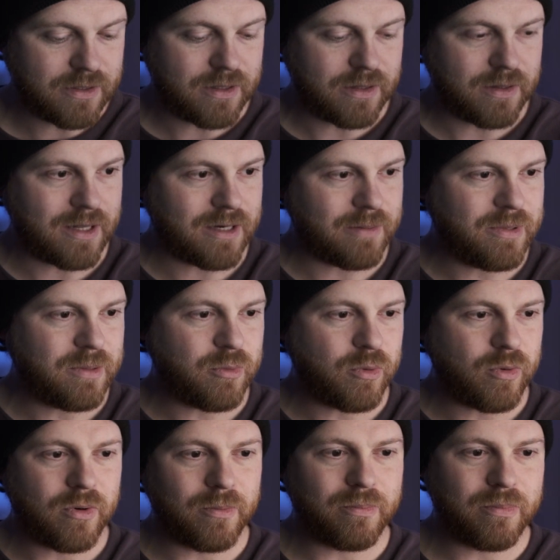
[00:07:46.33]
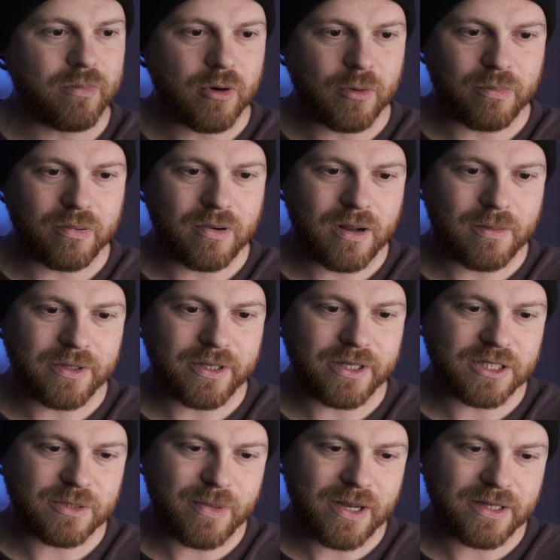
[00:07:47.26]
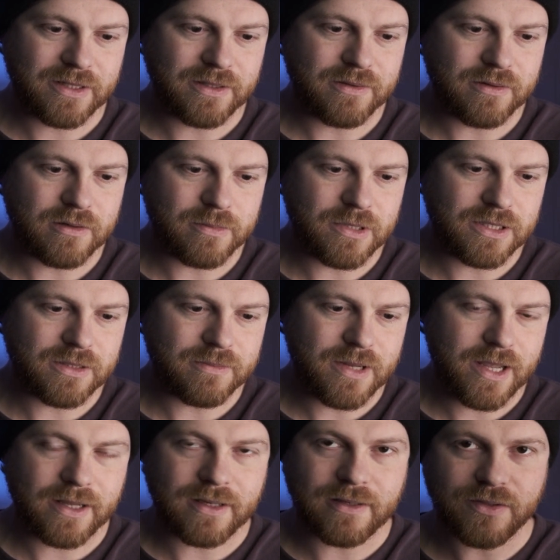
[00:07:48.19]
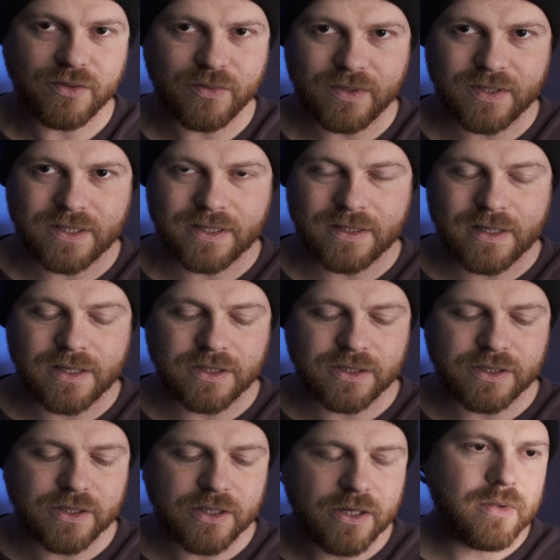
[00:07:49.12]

a lot of people are probably expecting there to be some negatives with this lens.